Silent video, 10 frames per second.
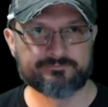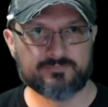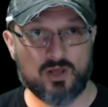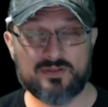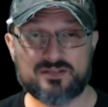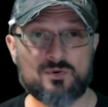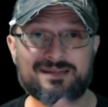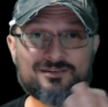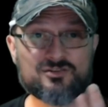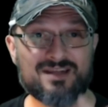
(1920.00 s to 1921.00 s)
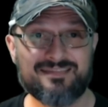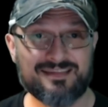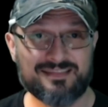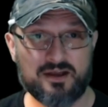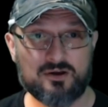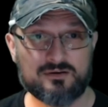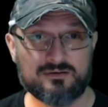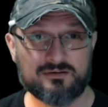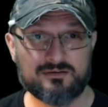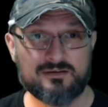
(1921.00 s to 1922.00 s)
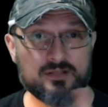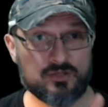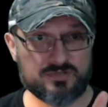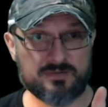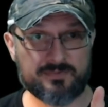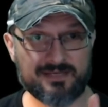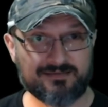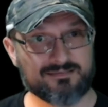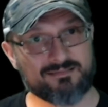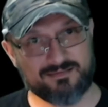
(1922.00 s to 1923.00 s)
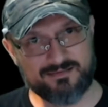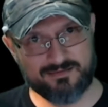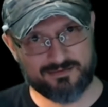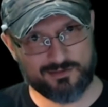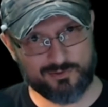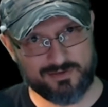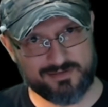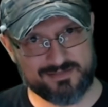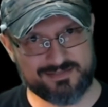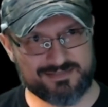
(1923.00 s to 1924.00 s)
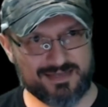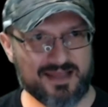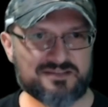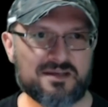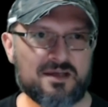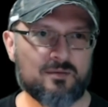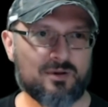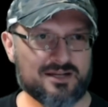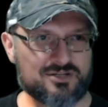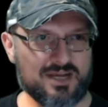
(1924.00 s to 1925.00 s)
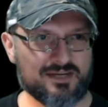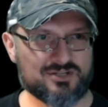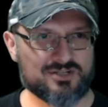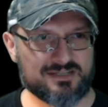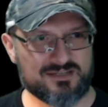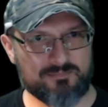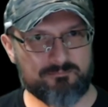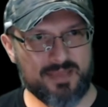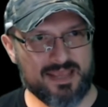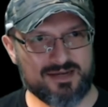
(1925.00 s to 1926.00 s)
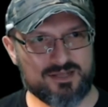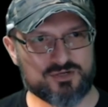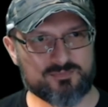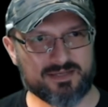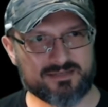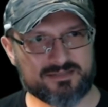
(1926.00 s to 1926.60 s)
Well, that's right, there's nothing there. Used to be, according to these slides, but I changed it to management.